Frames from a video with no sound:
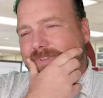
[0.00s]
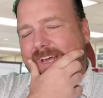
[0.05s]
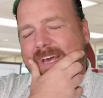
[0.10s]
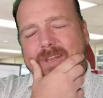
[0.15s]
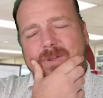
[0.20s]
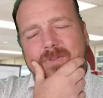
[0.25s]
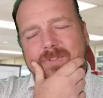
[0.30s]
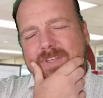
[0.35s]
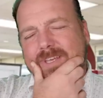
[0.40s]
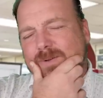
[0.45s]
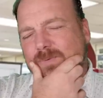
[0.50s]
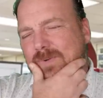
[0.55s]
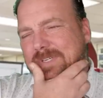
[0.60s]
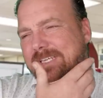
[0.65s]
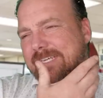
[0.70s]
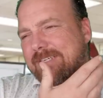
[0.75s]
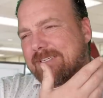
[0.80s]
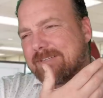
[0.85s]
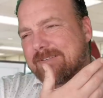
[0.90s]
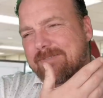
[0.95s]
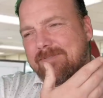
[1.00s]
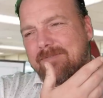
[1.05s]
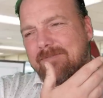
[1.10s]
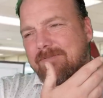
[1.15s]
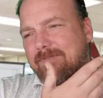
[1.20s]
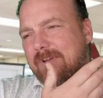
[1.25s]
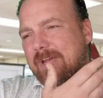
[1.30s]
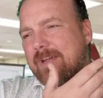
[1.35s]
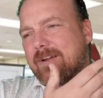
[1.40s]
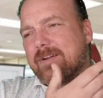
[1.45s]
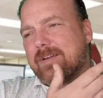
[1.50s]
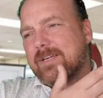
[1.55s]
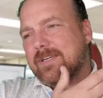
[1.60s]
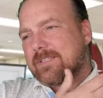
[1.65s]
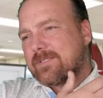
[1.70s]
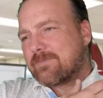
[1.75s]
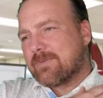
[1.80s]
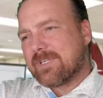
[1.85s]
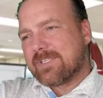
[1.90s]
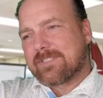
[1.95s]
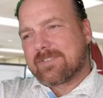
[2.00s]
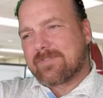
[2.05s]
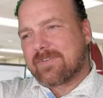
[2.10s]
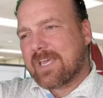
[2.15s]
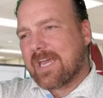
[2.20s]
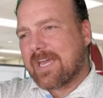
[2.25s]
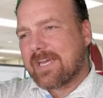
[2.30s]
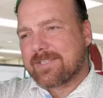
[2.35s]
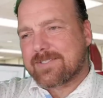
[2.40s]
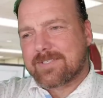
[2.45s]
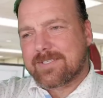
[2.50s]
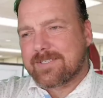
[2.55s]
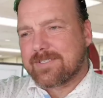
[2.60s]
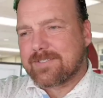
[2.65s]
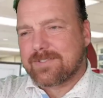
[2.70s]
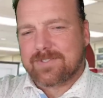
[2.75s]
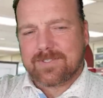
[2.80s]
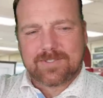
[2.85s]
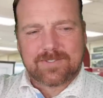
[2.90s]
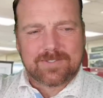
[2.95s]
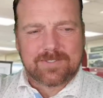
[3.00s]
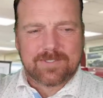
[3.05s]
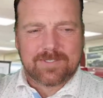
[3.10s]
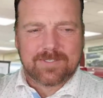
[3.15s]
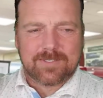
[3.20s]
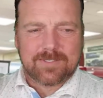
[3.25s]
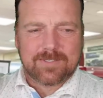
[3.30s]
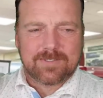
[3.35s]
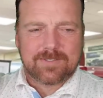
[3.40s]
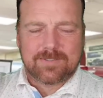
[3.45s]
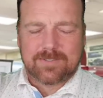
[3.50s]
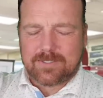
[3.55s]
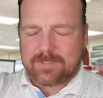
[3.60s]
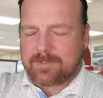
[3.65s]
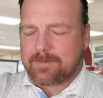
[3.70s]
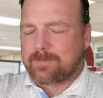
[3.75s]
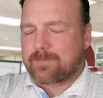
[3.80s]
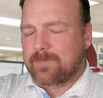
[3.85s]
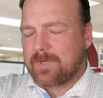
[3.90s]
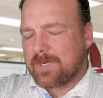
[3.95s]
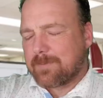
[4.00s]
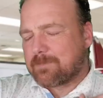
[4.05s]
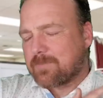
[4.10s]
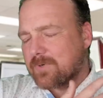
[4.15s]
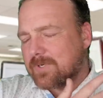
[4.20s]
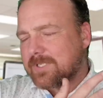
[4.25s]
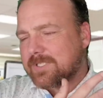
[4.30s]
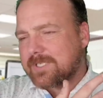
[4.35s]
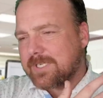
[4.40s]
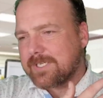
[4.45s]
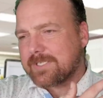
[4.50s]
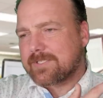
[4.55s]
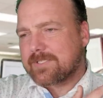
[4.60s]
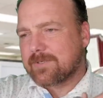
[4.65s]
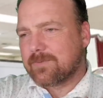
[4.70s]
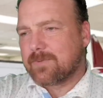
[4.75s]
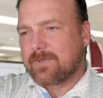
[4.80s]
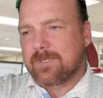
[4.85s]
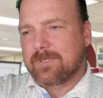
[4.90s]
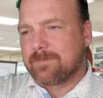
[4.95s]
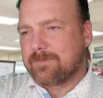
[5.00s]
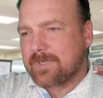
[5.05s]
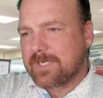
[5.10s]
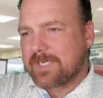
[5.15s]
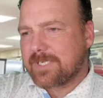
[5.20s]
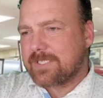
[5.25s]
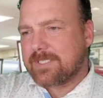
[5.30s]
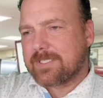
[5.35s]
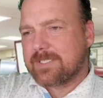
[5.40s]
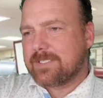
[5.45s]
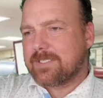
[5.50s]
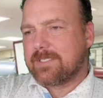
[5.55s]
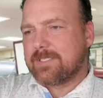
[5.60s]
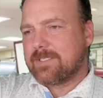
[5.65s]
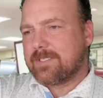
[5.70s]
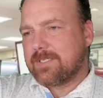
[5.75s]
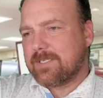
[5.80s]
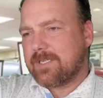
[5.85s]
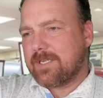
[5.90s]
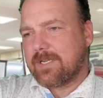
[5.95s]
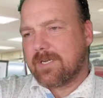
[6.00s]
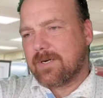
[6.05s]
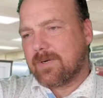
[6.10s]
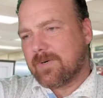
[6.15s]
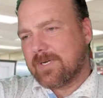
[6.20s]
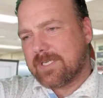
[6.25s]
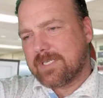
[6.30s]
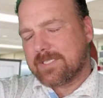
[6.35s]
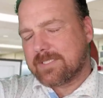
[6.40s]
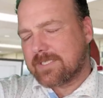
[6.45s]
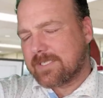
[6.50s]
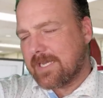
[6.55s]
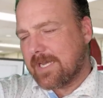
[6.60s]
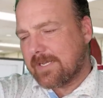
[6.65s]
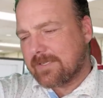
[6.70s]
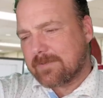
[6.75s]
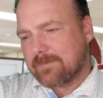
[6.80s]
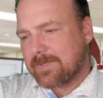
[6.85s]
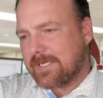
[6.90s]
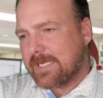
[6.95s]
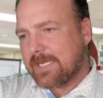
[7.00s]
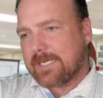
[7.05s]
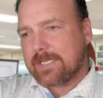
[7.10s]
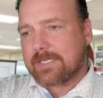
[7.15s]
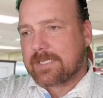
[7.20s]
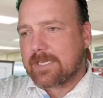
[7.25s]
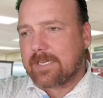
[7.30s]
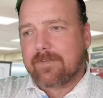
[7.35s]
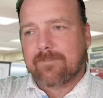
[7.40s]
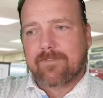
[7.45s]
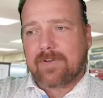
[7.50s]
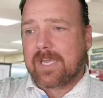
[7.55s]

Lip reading: I don't think we need a very expensive casket, just a pretty decent one, but you know, it doesn't have to be anything